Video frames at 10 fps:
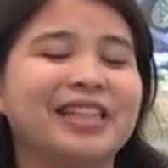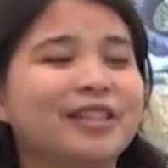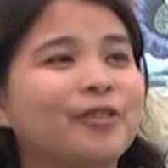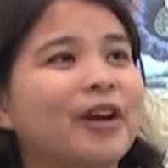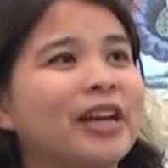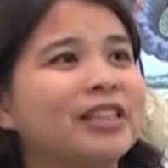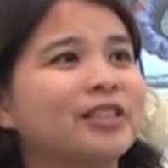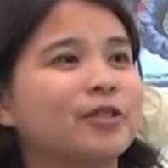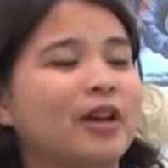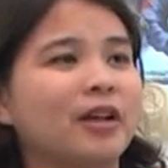he
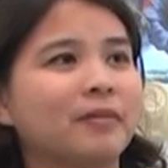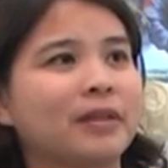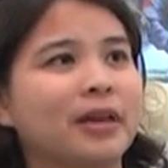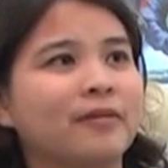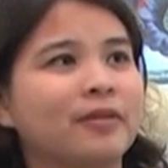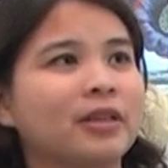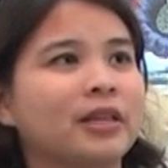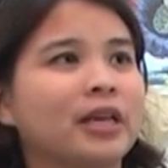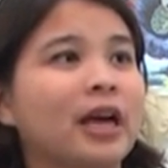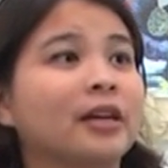trying to help them
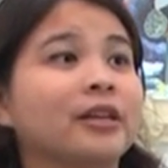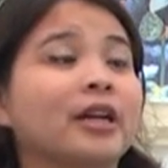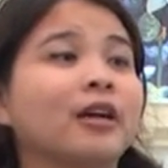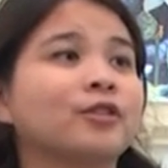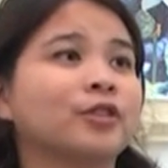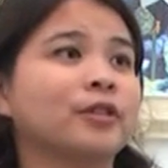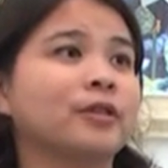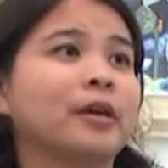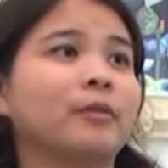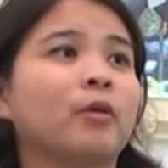with the
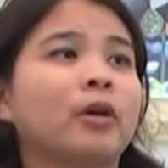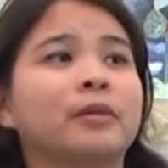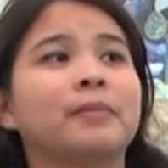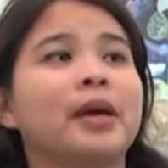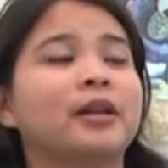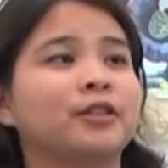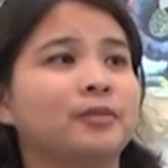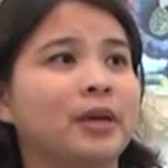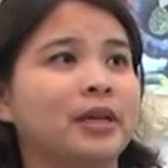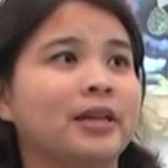agriculture and water
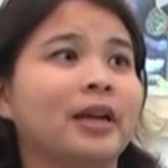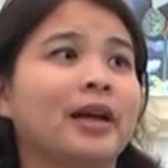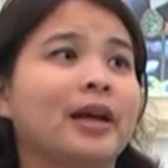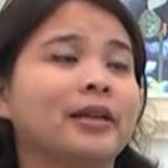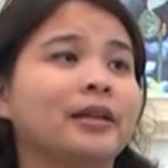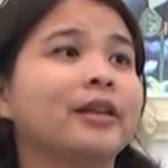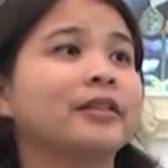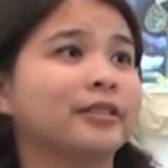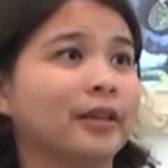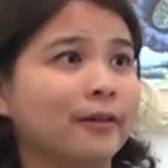management and the
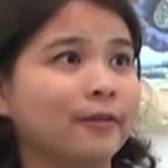other